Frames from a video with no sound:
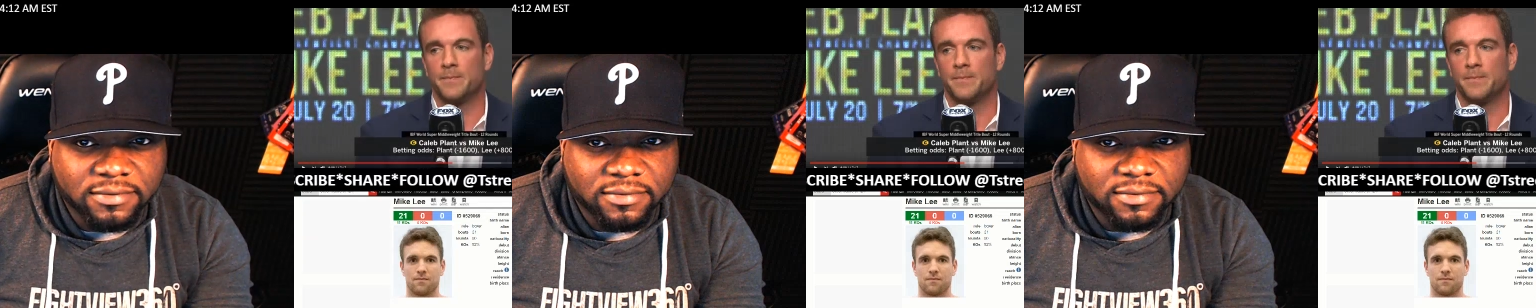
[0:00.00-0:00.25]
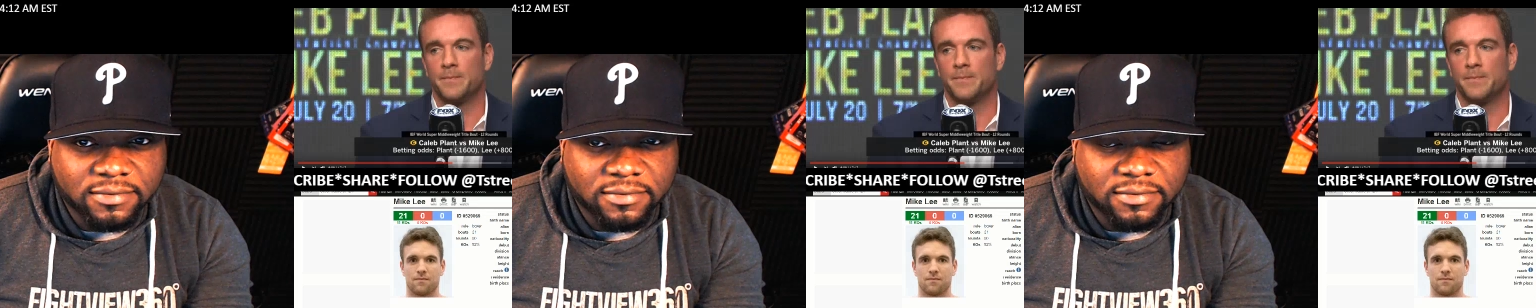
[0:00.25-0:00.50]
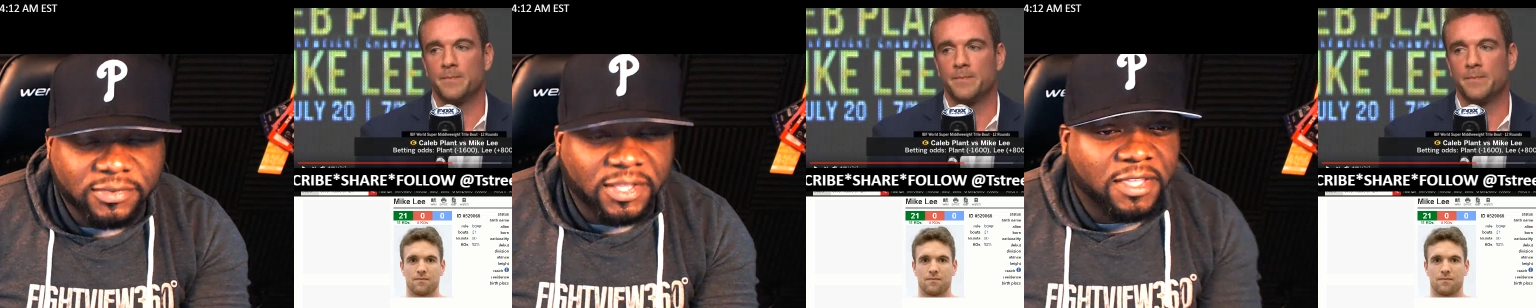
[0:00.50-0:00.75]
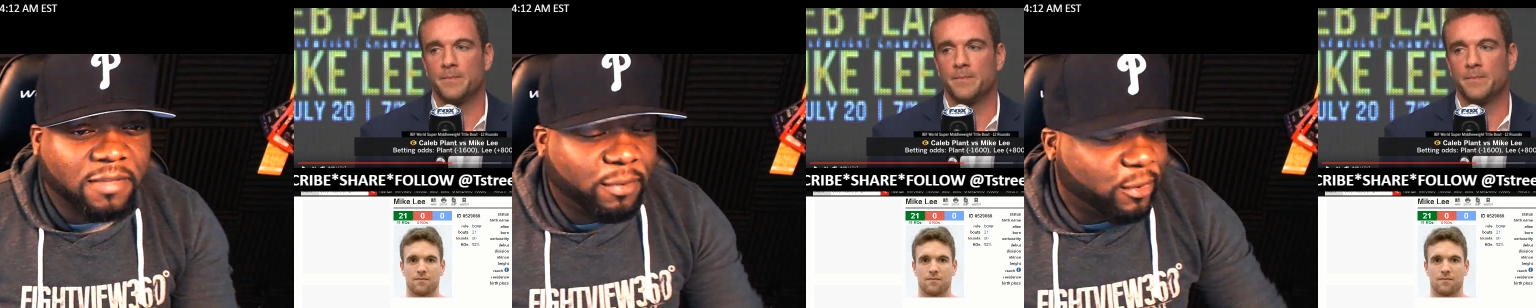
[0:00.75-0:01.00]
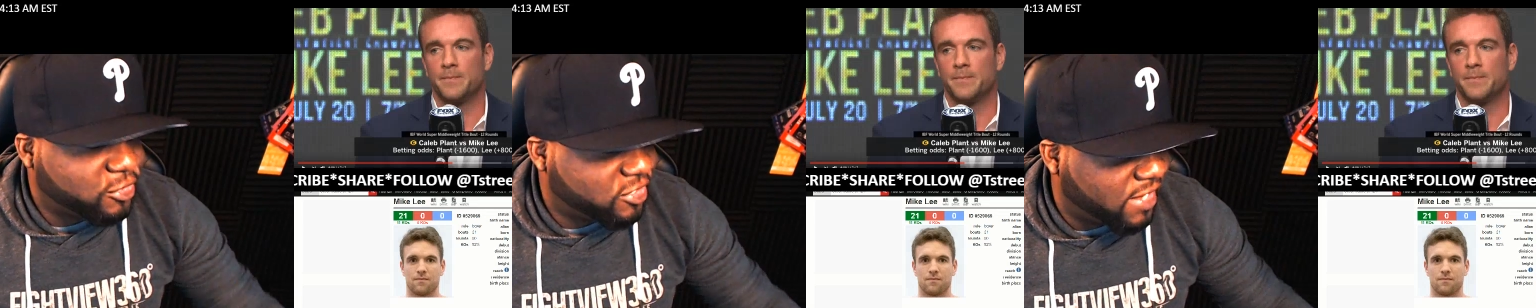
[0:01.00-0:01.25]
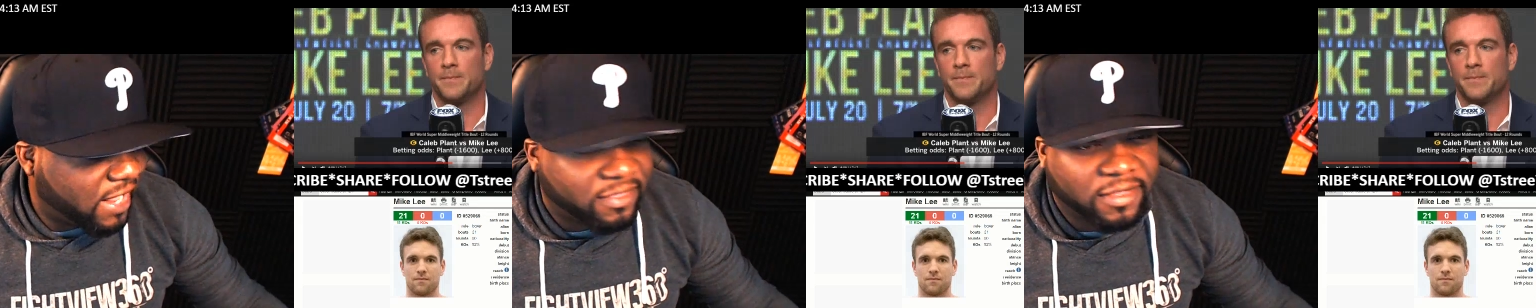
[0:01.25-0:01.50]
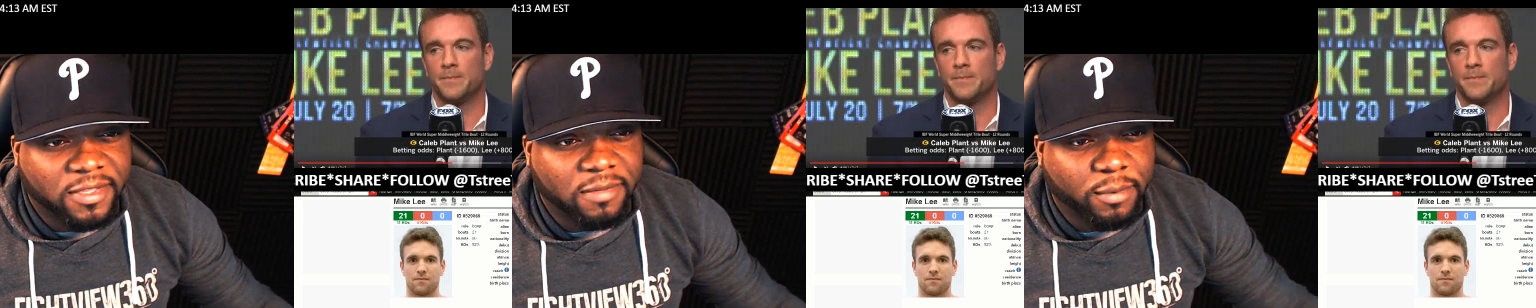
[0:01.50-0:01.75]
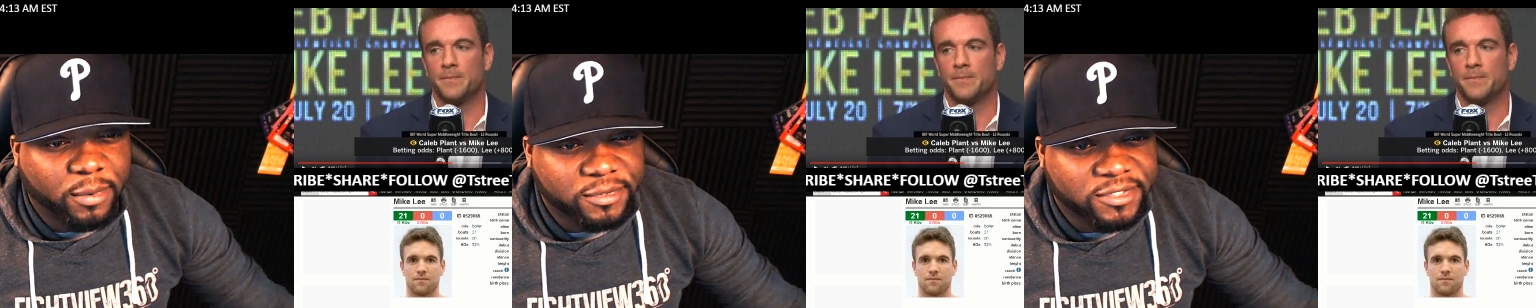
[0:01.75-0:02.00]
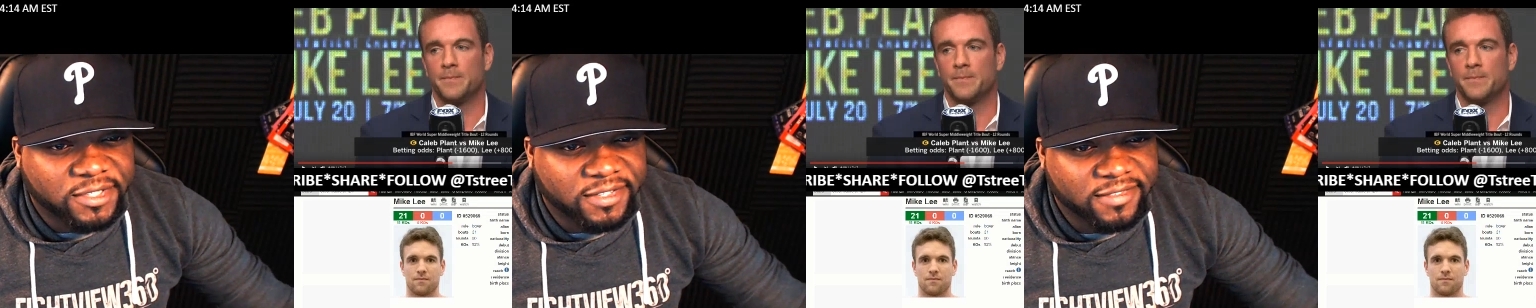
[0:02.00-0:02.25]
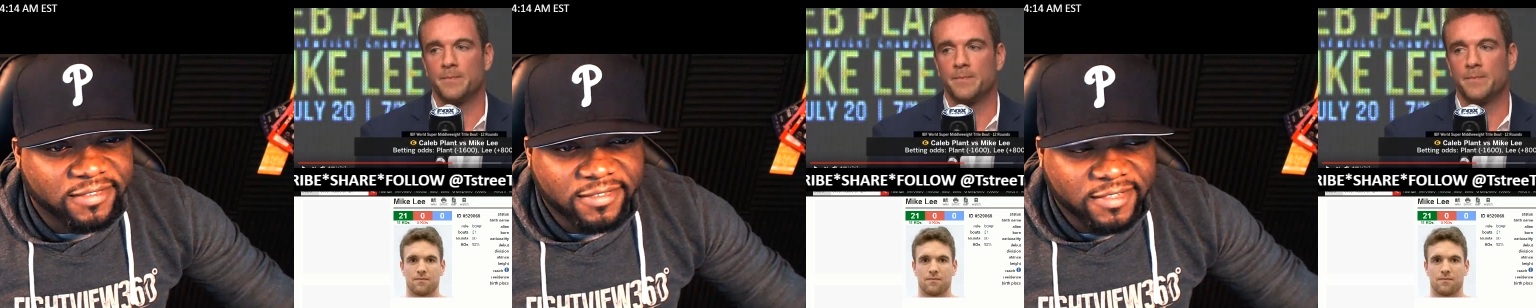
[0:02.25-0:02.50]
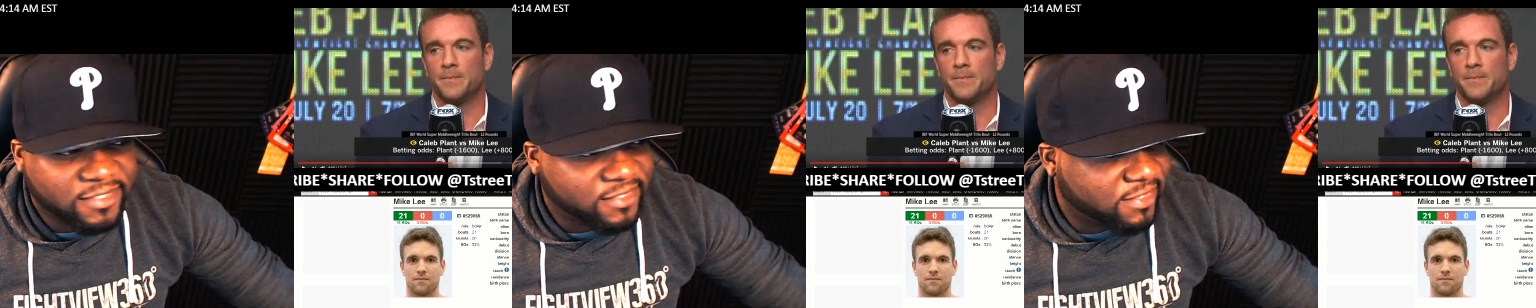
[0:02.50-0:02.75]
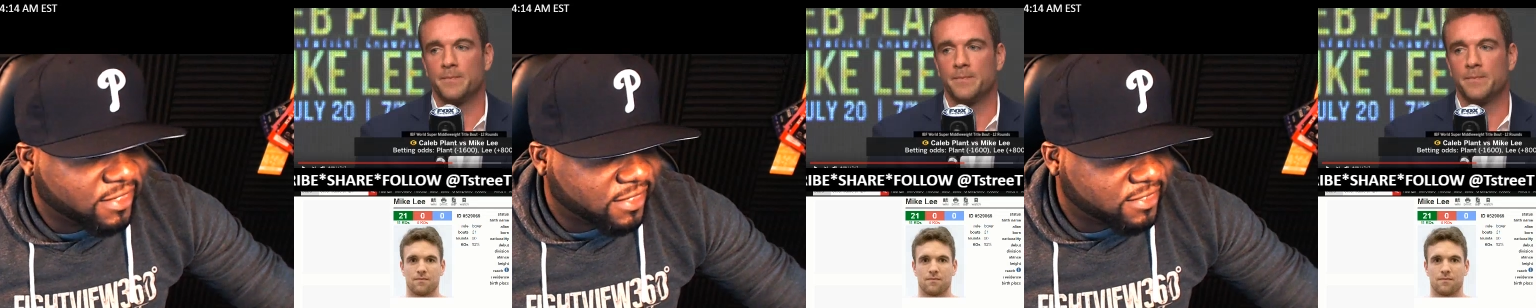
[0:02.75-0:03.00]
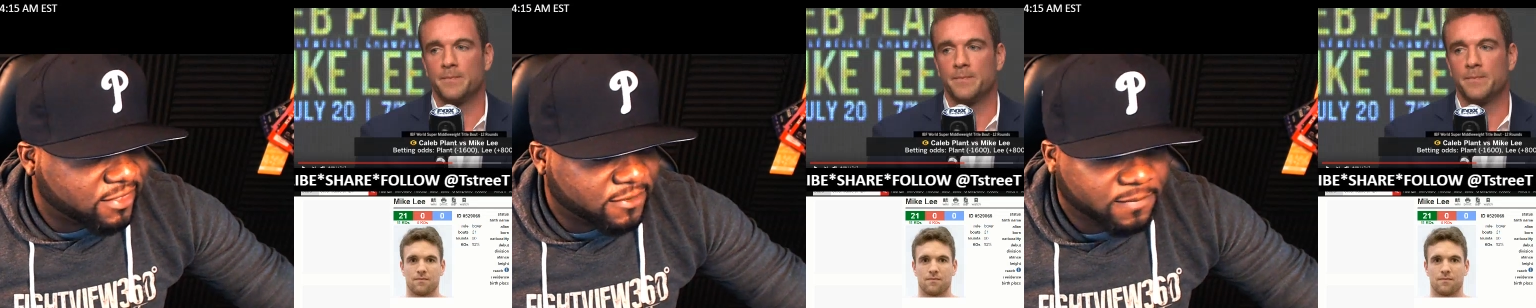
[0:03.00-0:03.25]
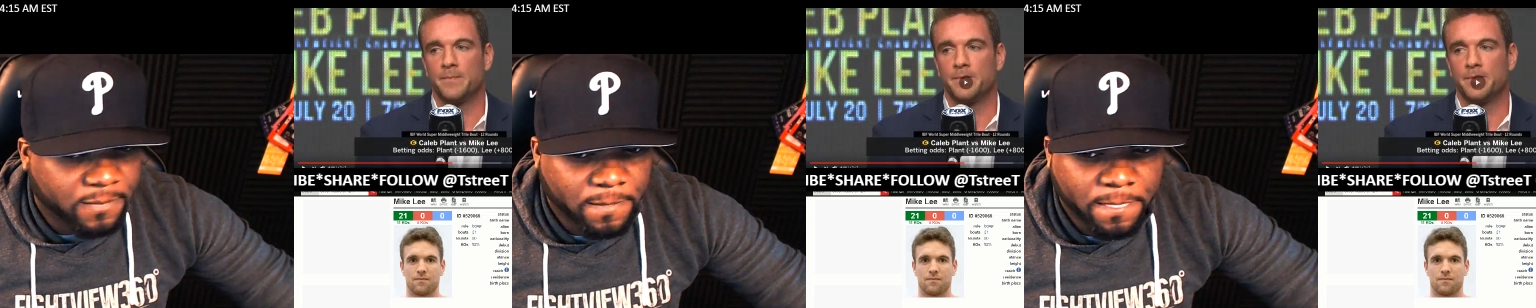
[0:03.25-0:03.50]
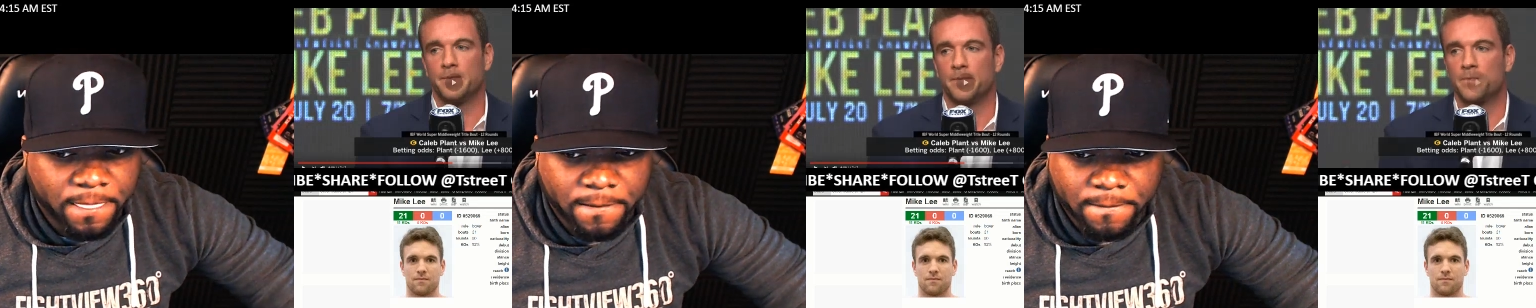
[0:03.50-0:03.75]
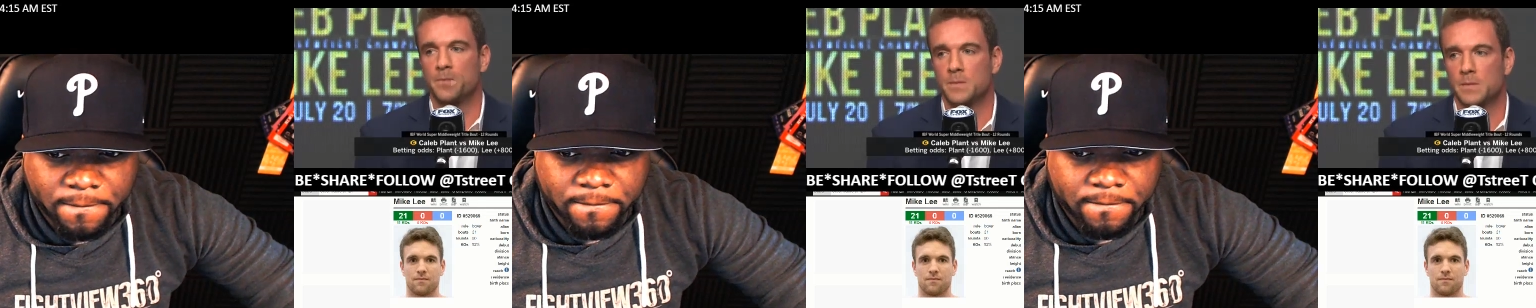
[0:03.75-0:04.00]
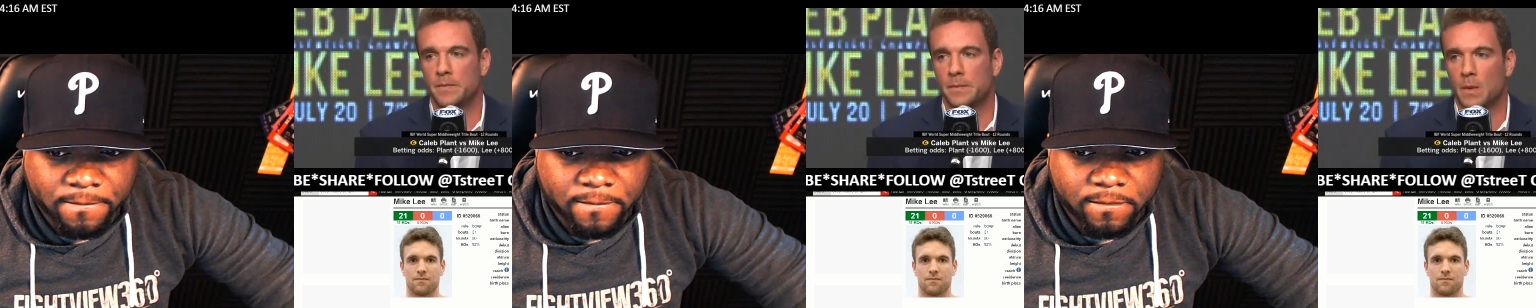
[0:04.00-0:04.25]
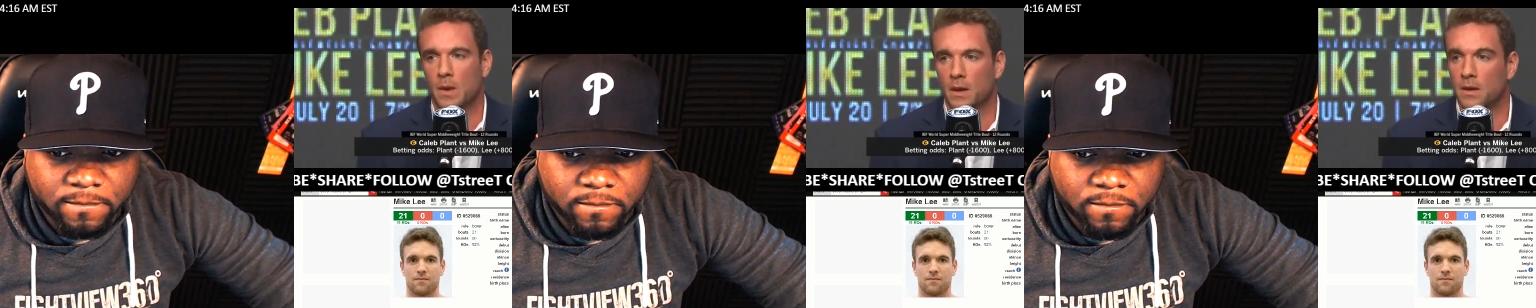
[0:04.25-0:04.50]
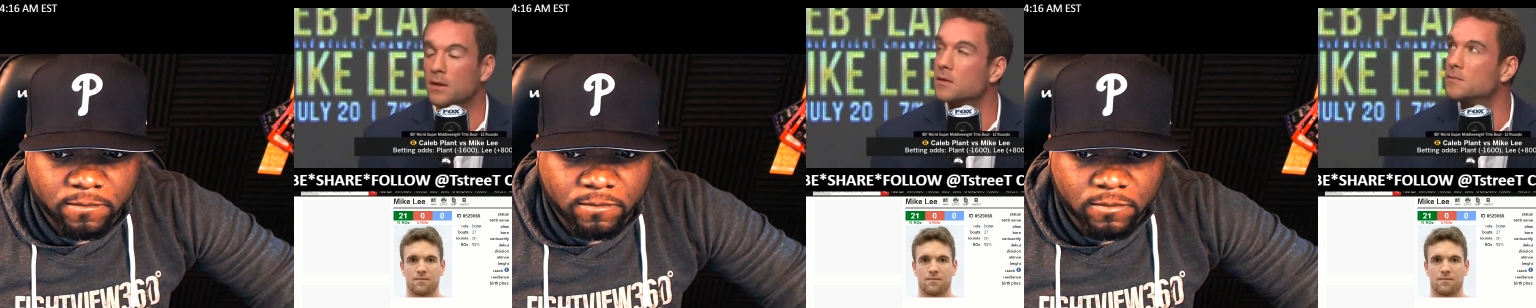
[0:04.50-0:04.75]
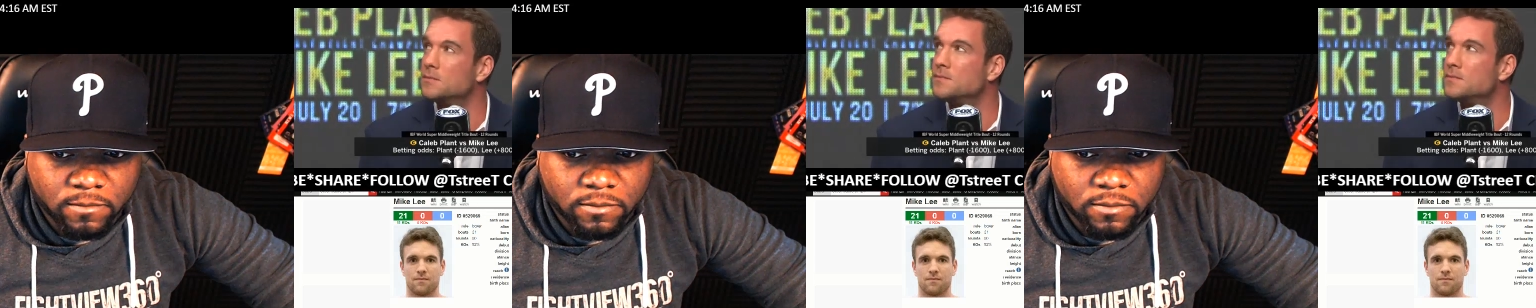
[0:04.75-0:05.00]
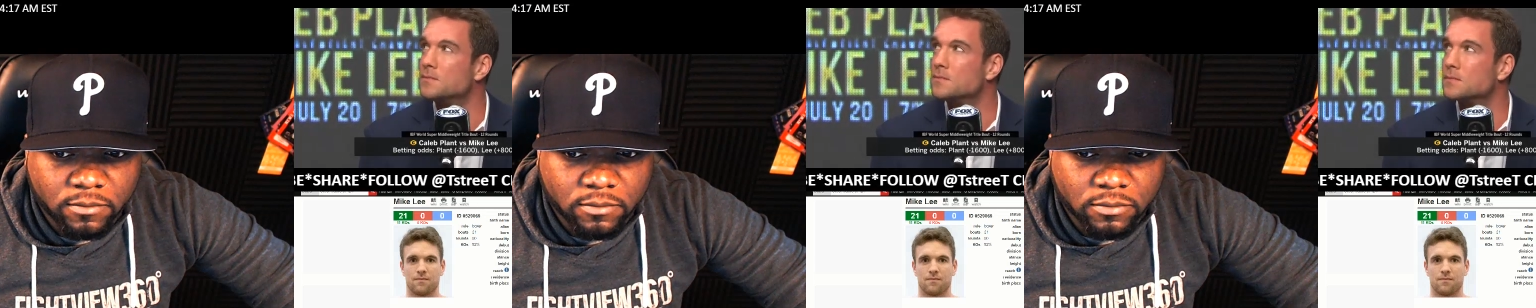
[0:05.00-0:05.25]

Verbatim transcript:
Speaker 1: You think he bullshitting? I think he bullshitting. Listen to this. You're, you last weighed in at your last fight